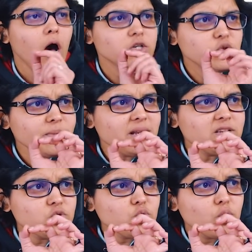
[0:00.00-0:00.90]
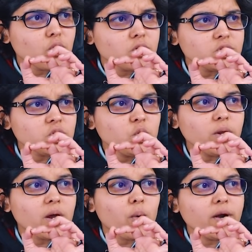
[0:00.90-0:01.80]
Assume that this 2 crores you
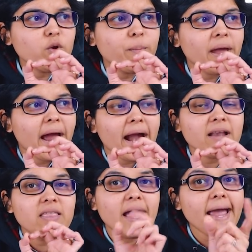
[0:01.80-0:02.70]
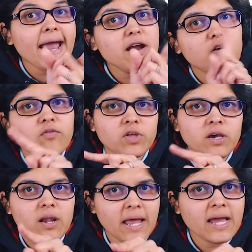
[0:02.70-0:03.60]
are required to pay at the end of the
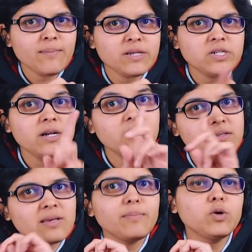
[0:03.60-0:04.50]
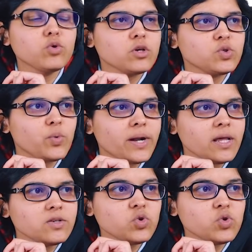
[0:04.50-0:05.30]
year, like I mentioned in December 2020.